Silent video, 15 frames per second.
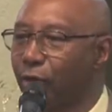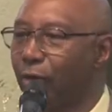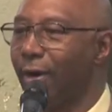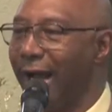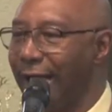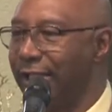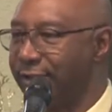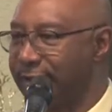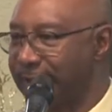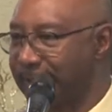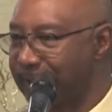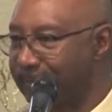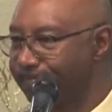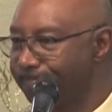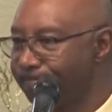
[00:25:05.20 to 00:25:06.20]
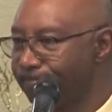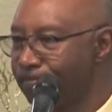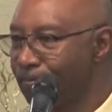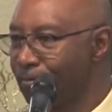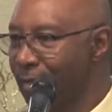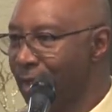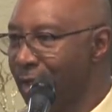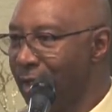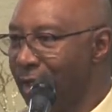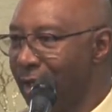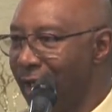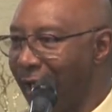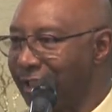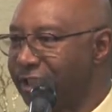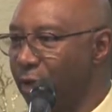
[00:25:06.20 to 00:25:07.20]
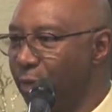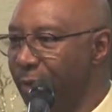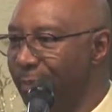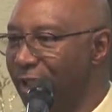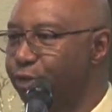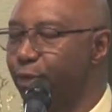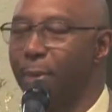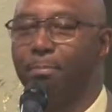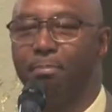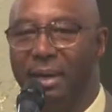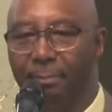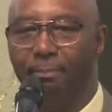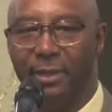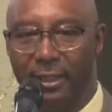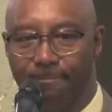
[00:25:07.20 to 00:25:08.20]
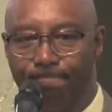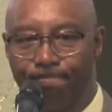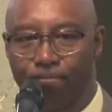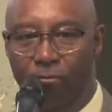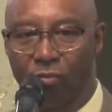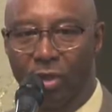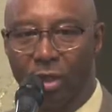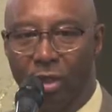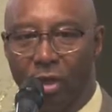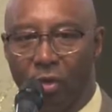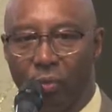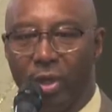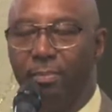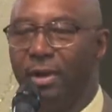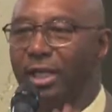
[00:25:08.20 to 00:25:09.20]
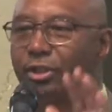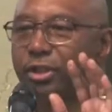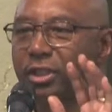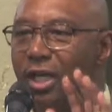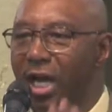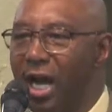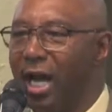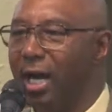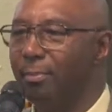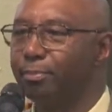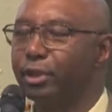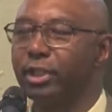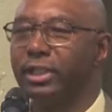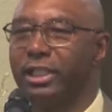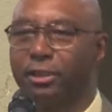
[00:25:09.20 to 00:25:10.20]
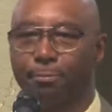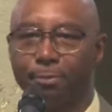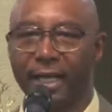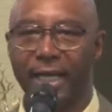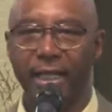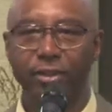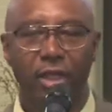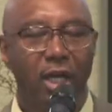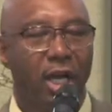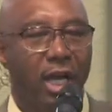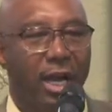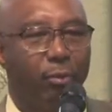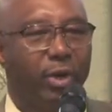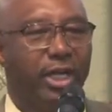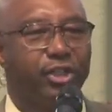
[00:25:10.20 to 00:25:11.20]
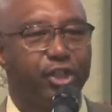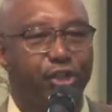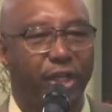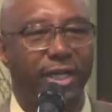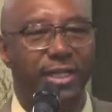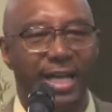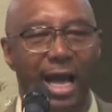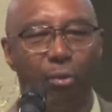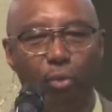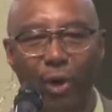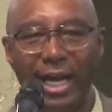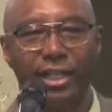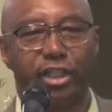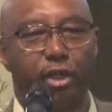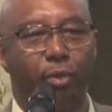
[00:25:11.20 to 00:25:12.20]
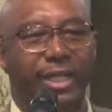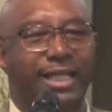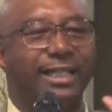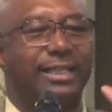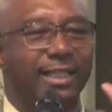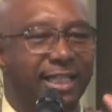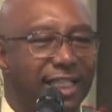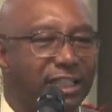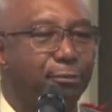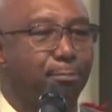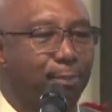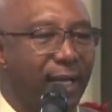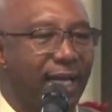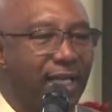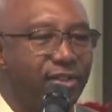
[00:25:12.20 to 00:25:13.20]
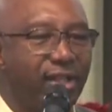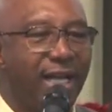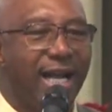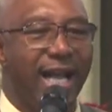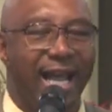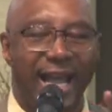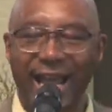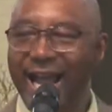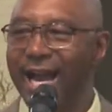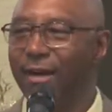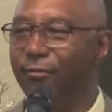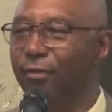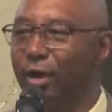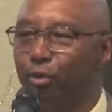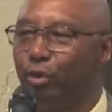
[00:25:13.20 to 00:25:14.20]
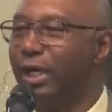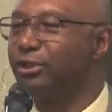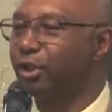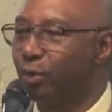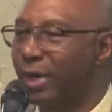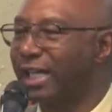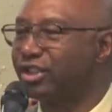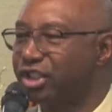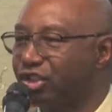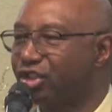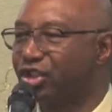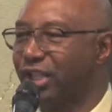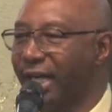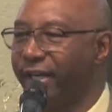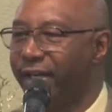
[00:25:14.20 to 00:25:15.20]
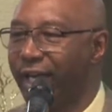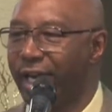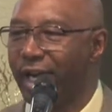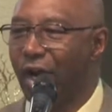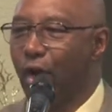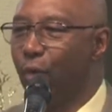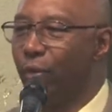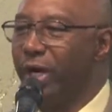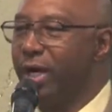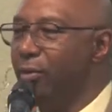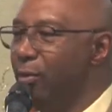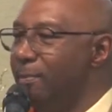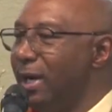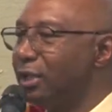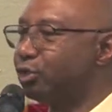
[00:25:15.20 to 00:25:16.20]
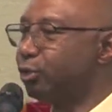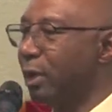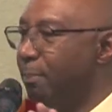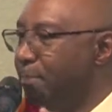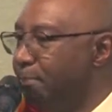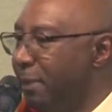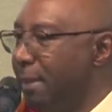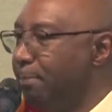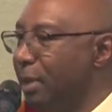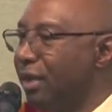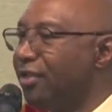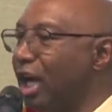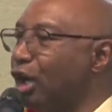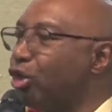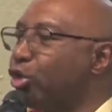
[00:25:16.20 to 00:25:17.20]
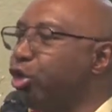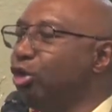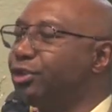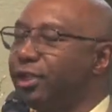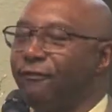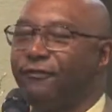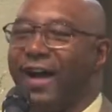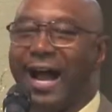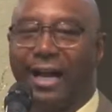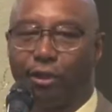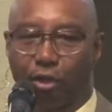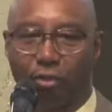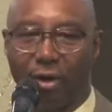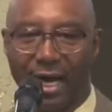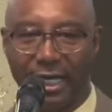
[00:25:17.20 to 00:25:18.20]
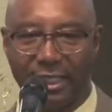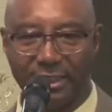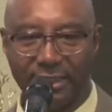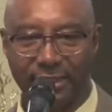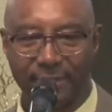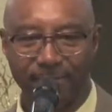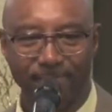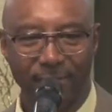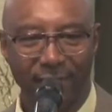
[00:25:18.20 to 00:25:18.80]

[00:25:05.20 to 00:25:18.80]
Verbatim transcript: Christ. Amen. I said we must remember. We must come to this place, and we should not wait till we get to this place every Resurrection Sunday, we must remember the crucified Christ.